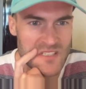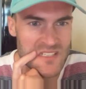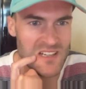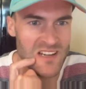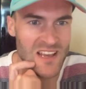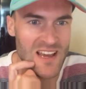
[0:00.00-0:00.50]

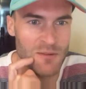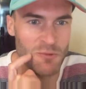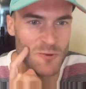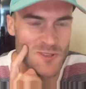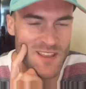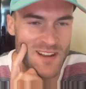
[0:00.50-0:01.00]
studying
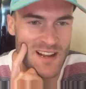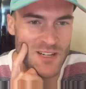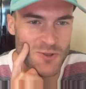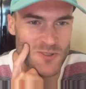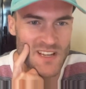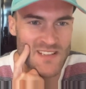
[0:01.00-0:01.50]
animals in their
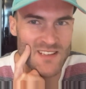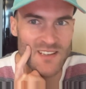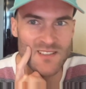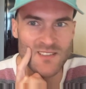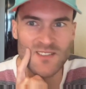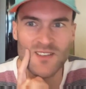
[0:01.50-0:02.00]
natural
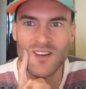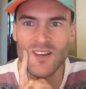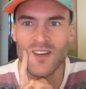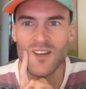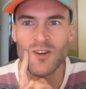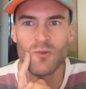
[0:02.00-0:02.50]
settings,
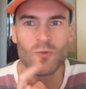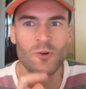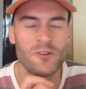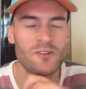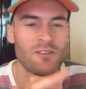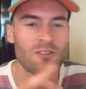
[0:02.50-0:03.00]
would